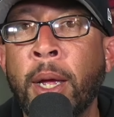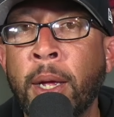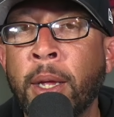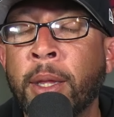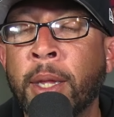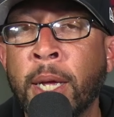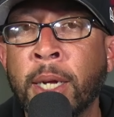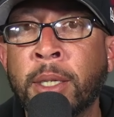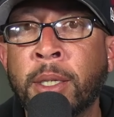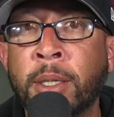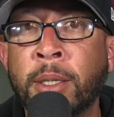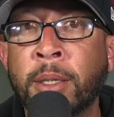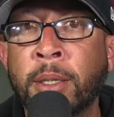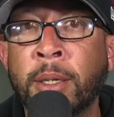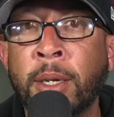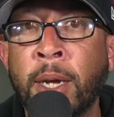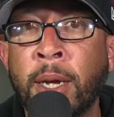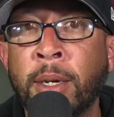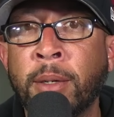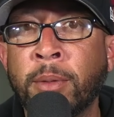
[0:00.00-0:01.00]
That's
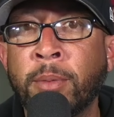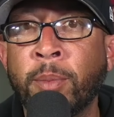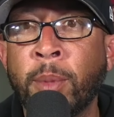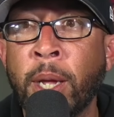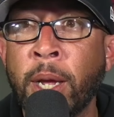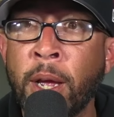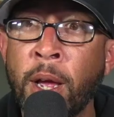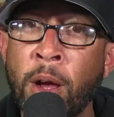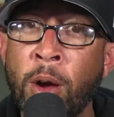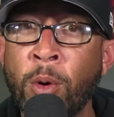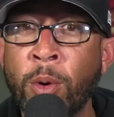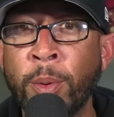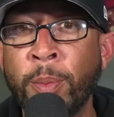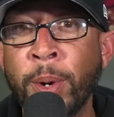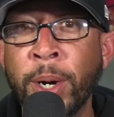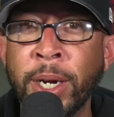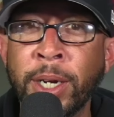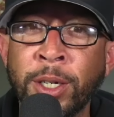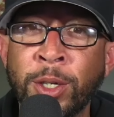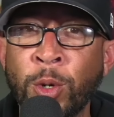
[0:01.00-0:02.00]
yeah, like oh, we're
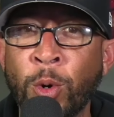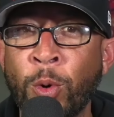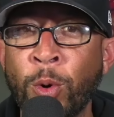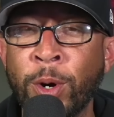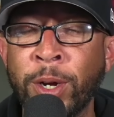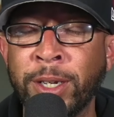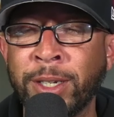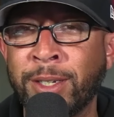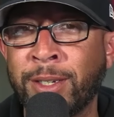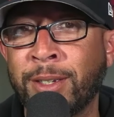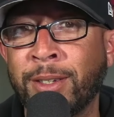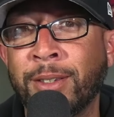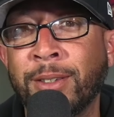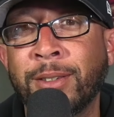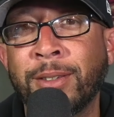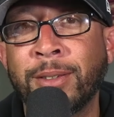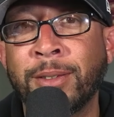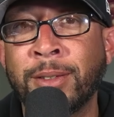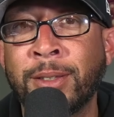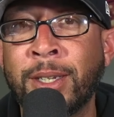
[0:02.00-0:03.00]
bringing toys.
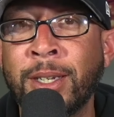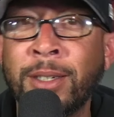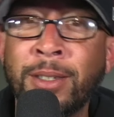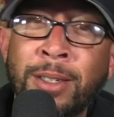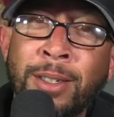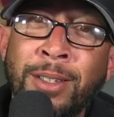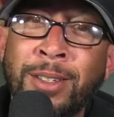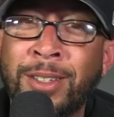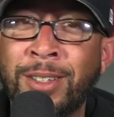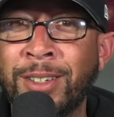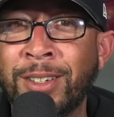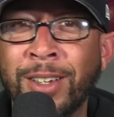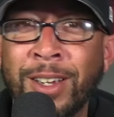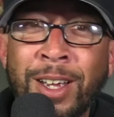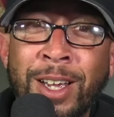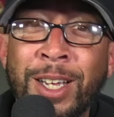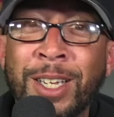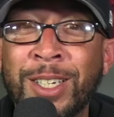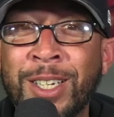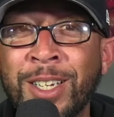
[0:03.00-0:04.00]
Disney's
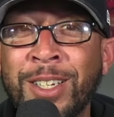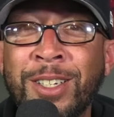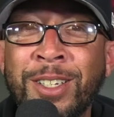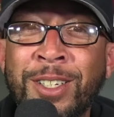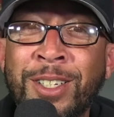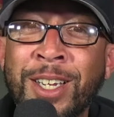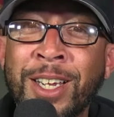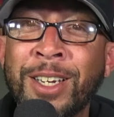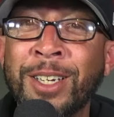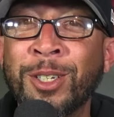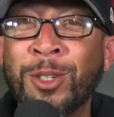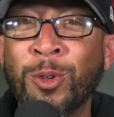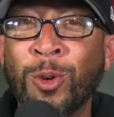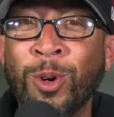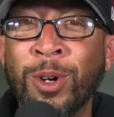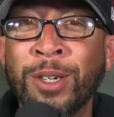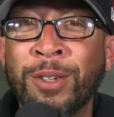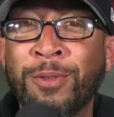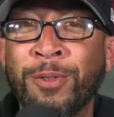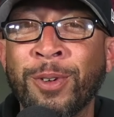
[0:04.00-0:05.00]
Disney sending
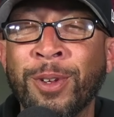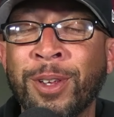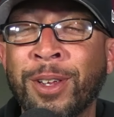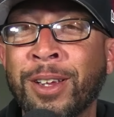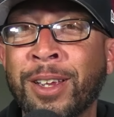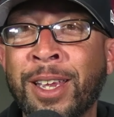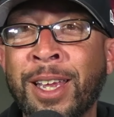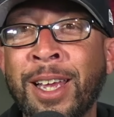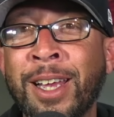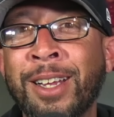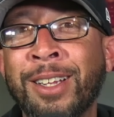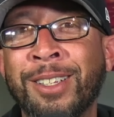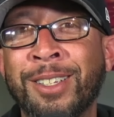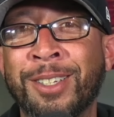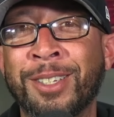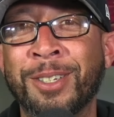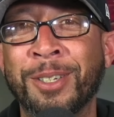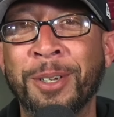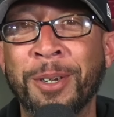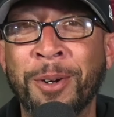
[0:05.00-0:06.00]
toys for the
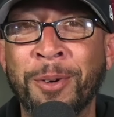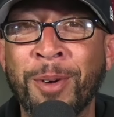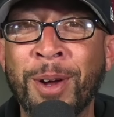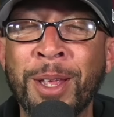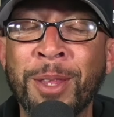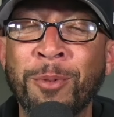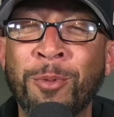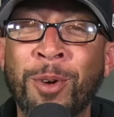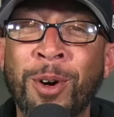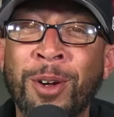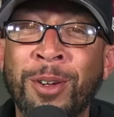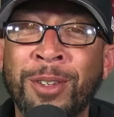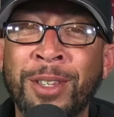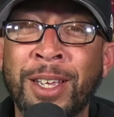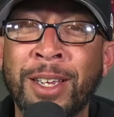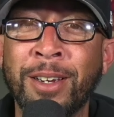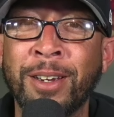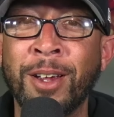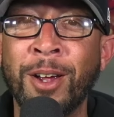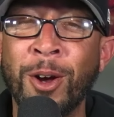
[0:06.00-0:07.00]
kids around the world
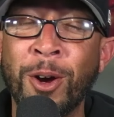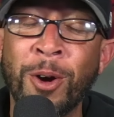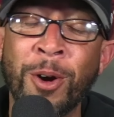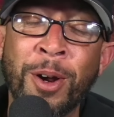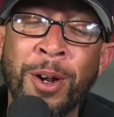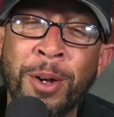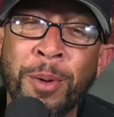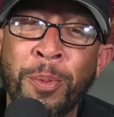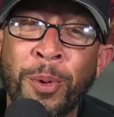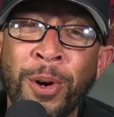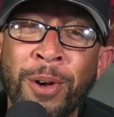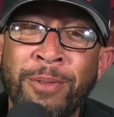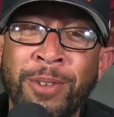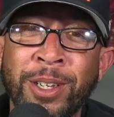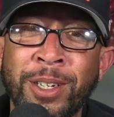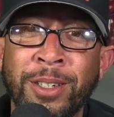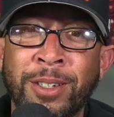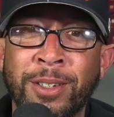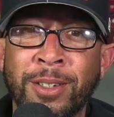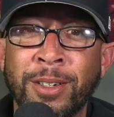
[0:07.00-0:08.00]
that are
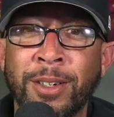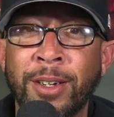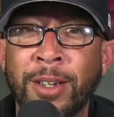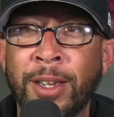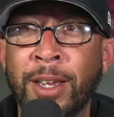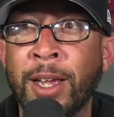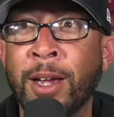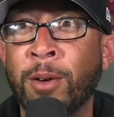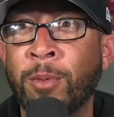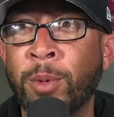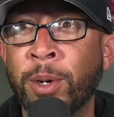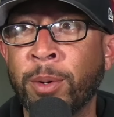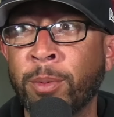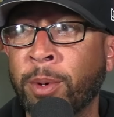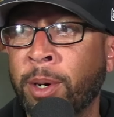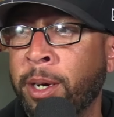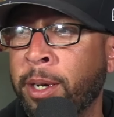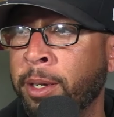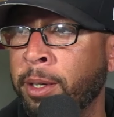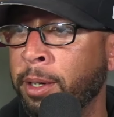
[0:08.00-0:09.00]
underprivileged. Yeah, I wonder
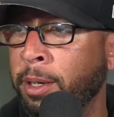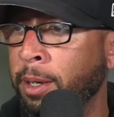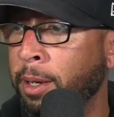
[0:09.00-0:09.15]
why.